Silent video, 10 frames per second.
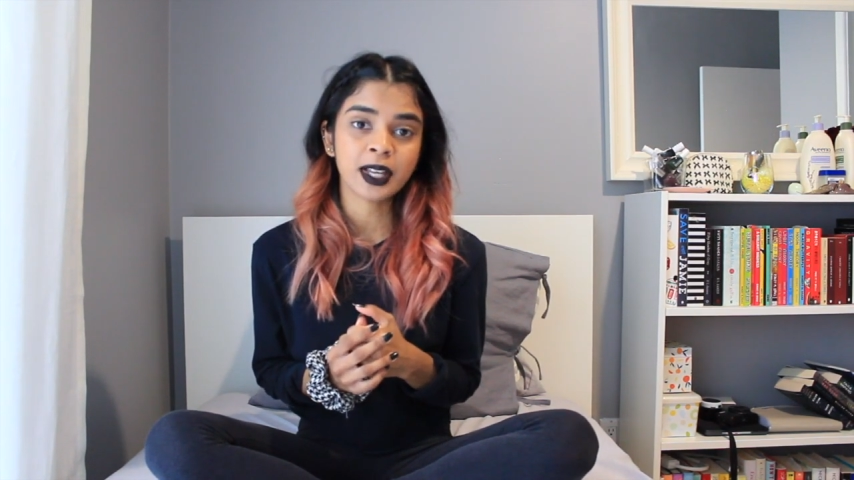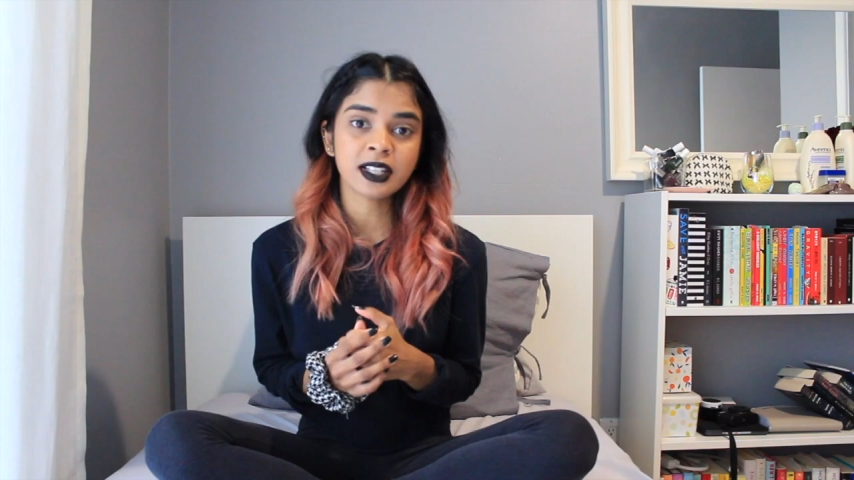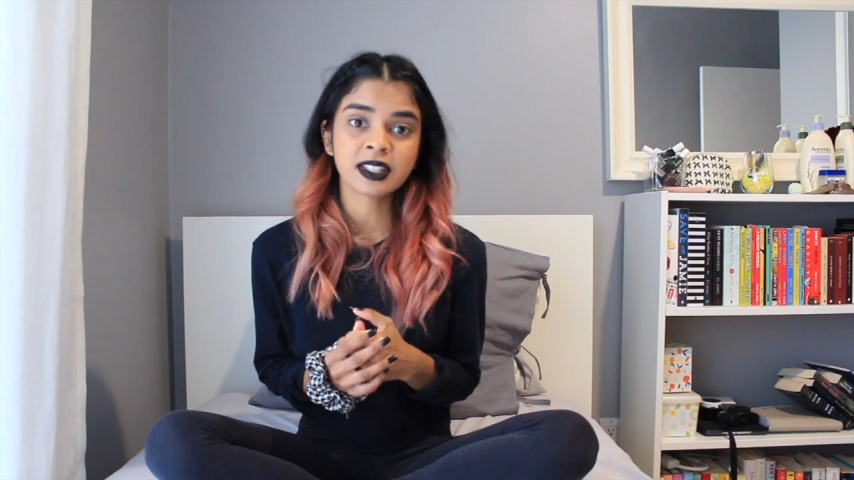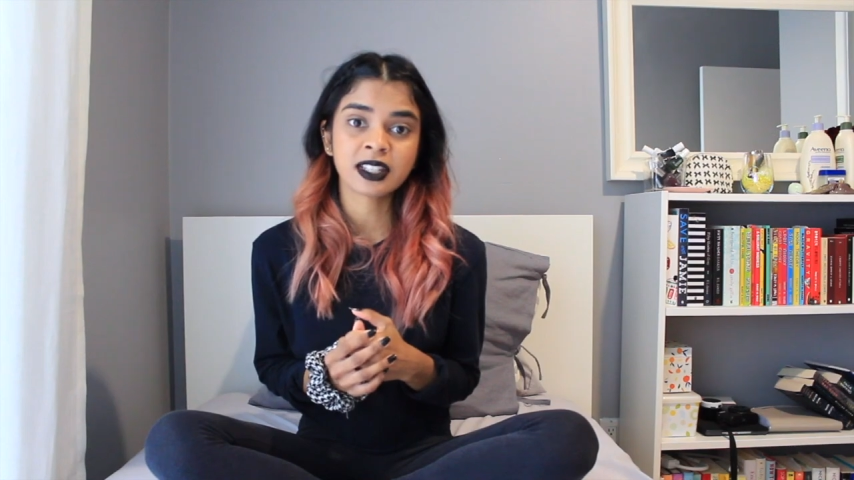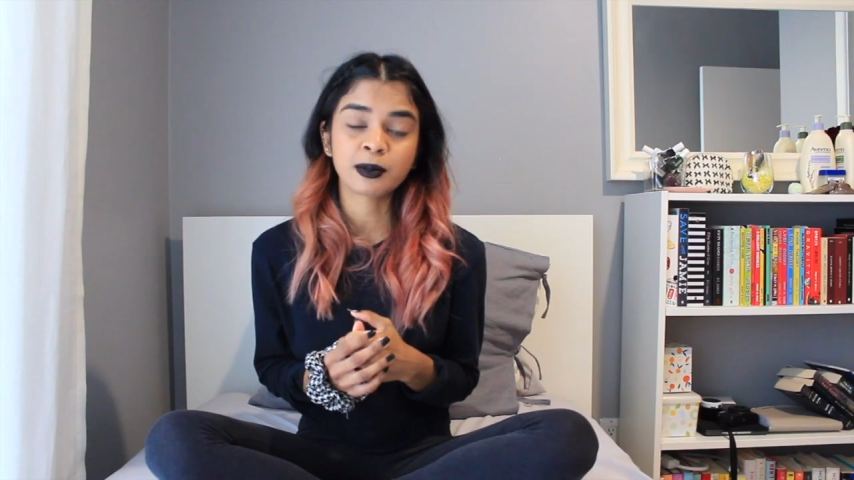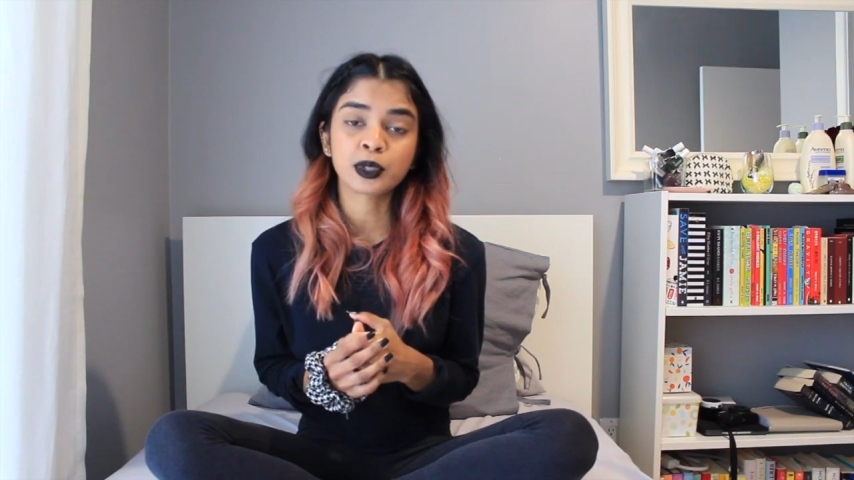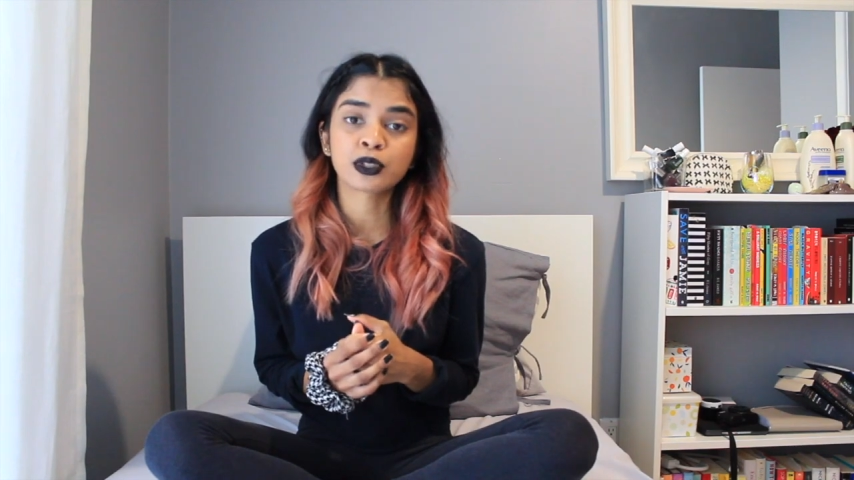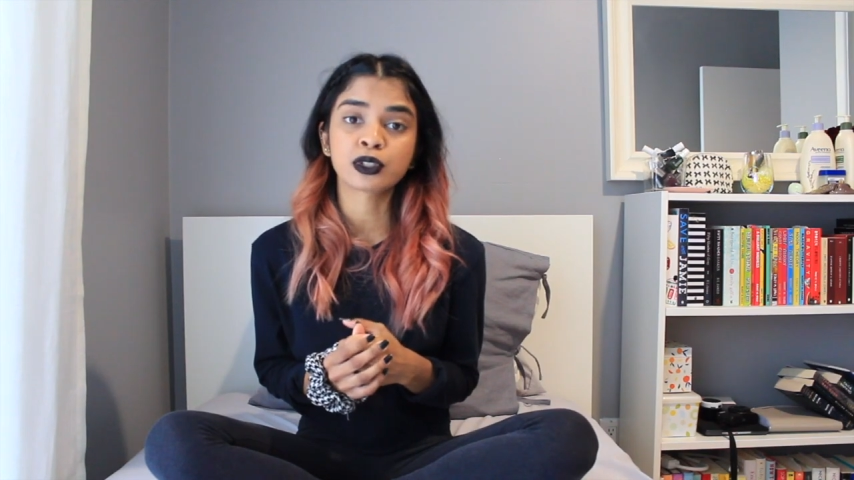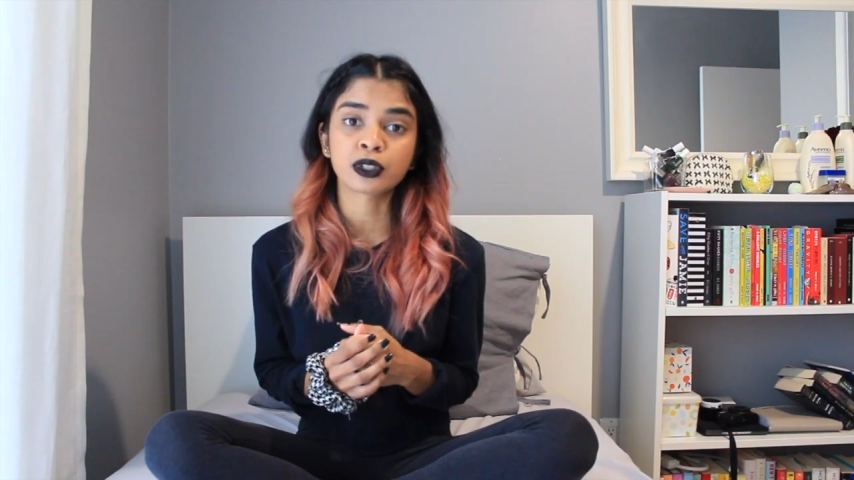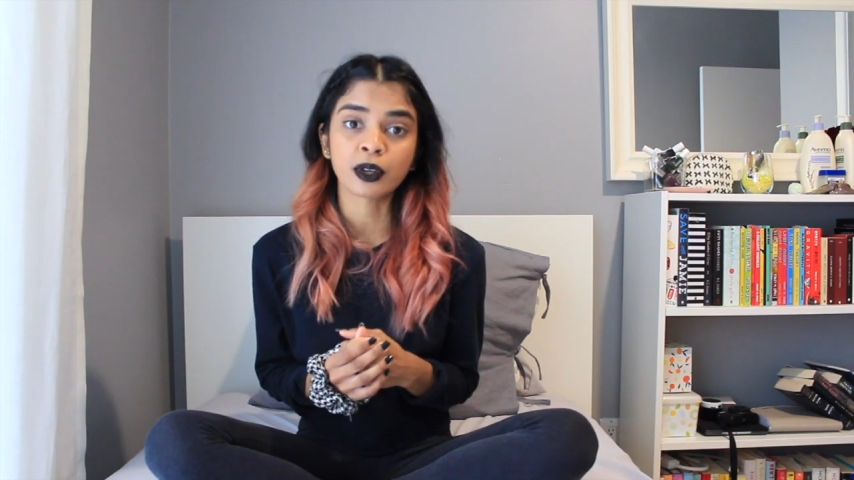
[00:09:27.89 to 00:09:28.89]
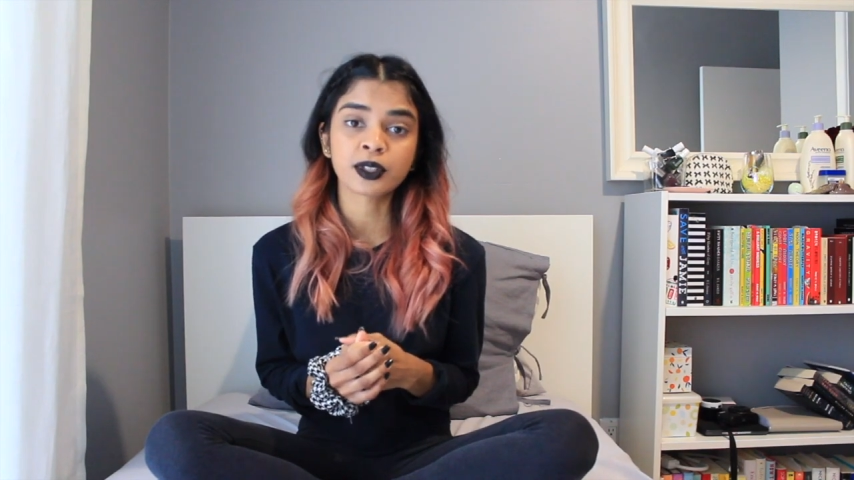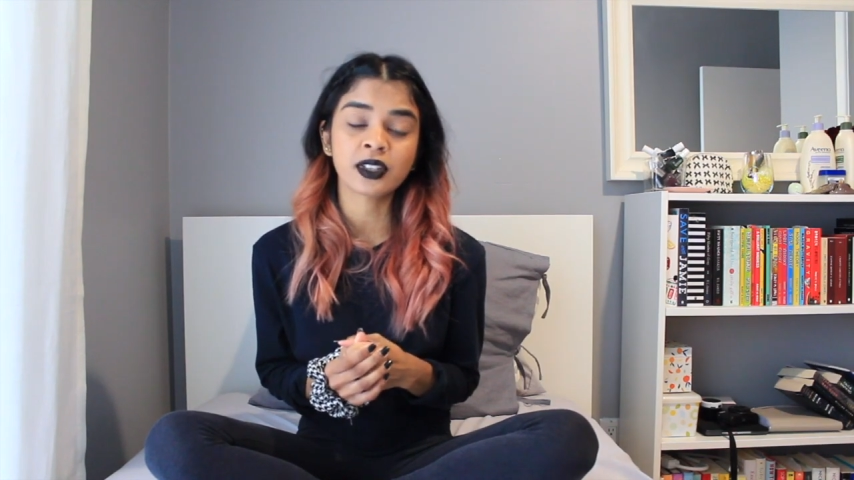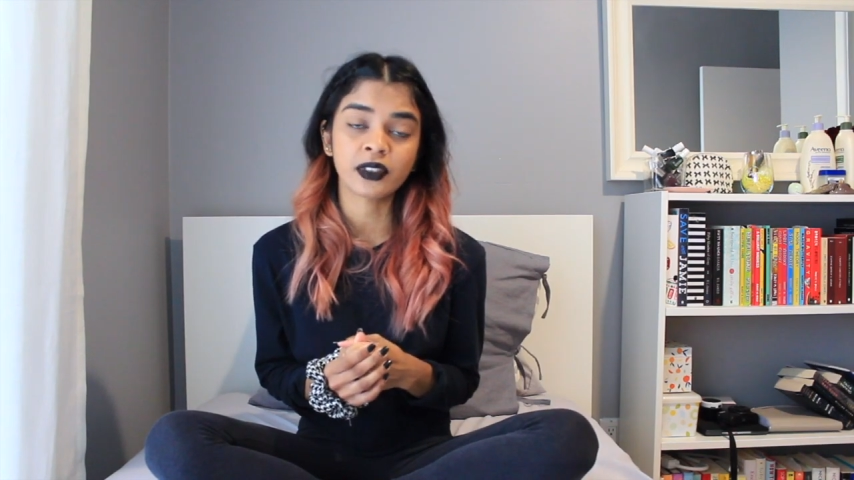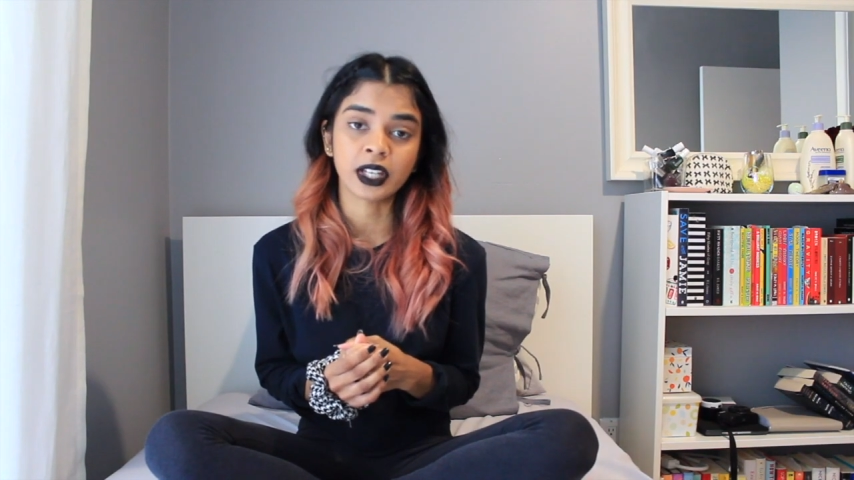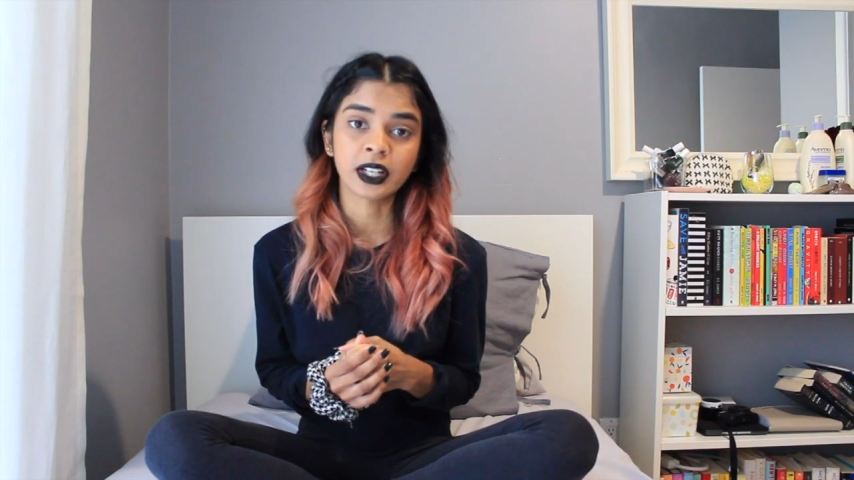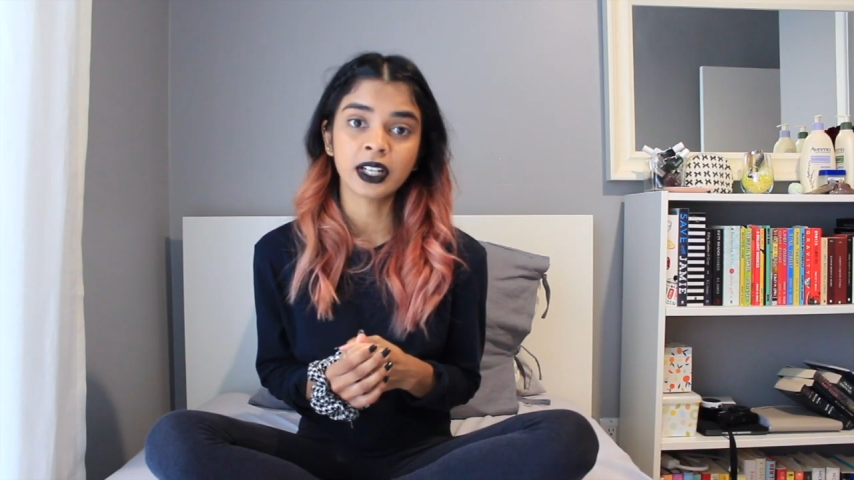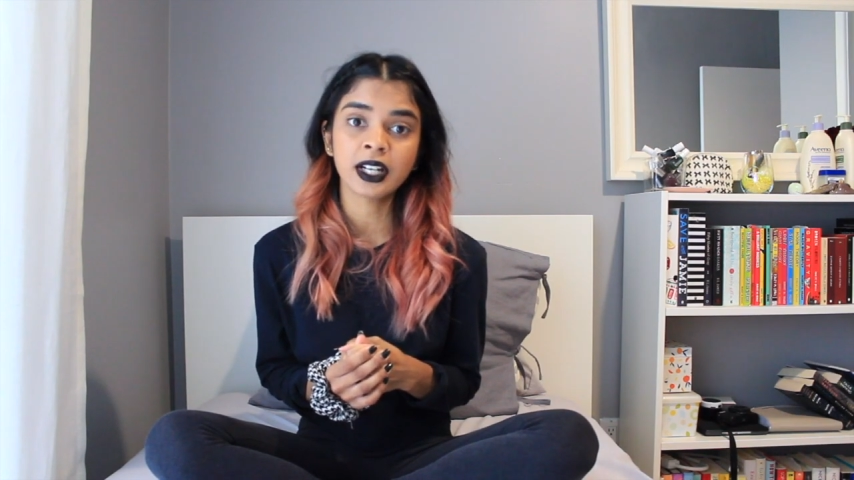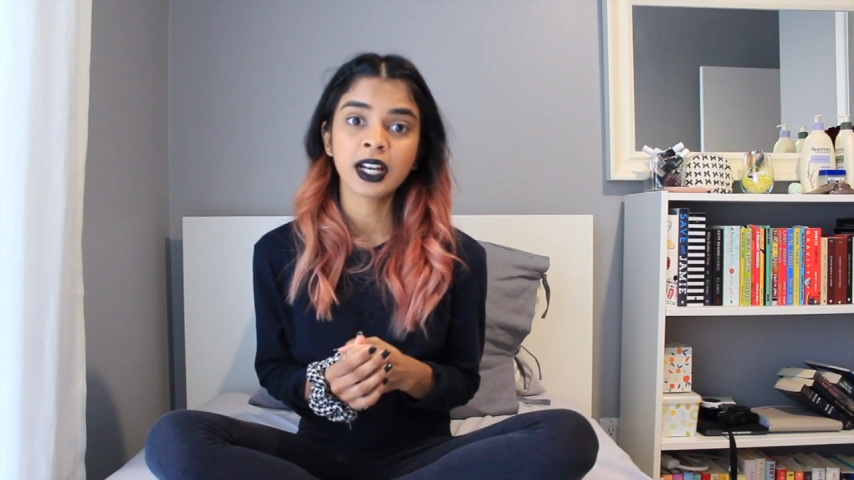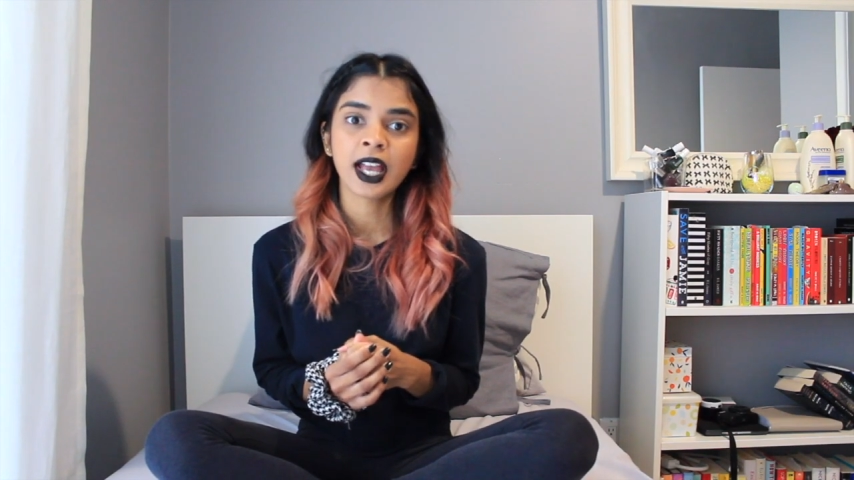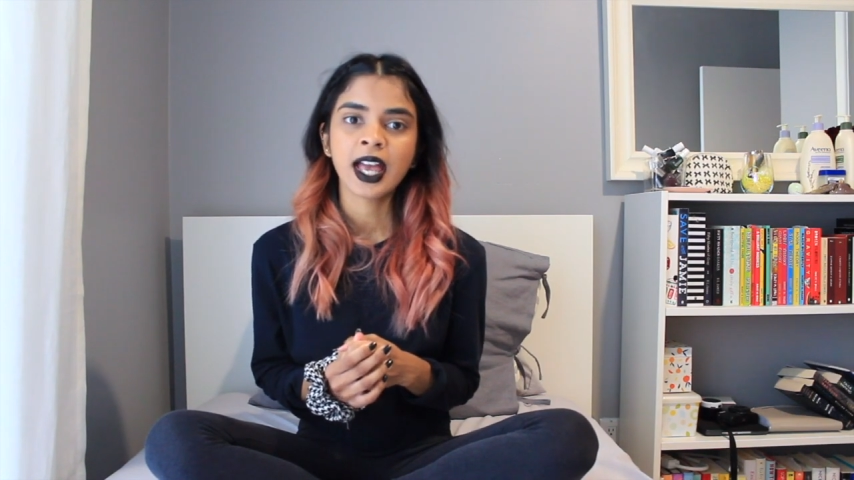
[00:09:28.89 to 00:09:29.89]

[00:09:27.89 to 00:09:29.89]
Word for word: MS seemed so severe,